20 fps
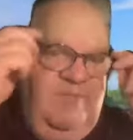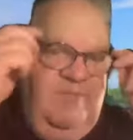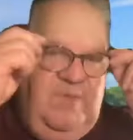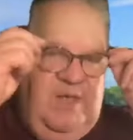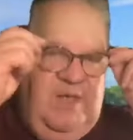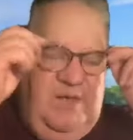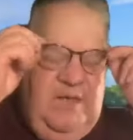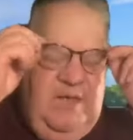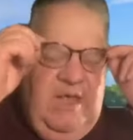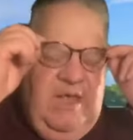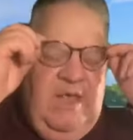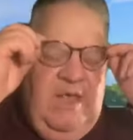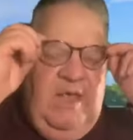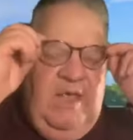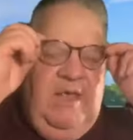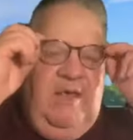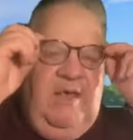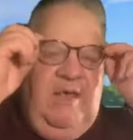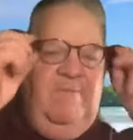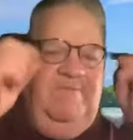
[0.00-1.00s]
But
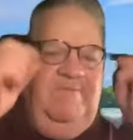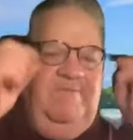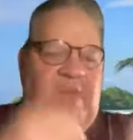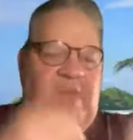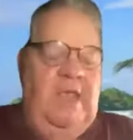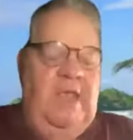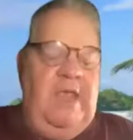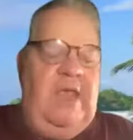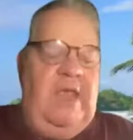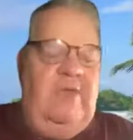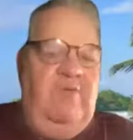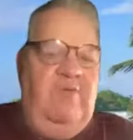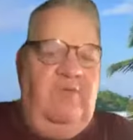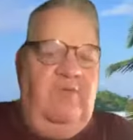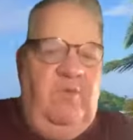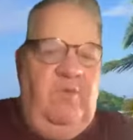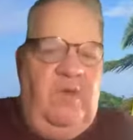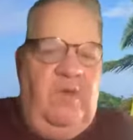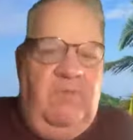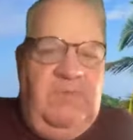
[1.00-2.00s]

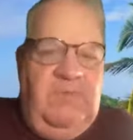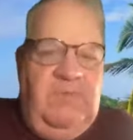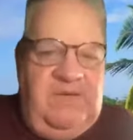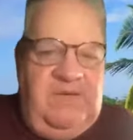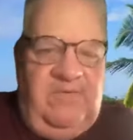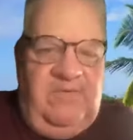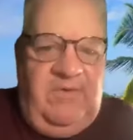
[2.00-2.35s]
Andrew Womack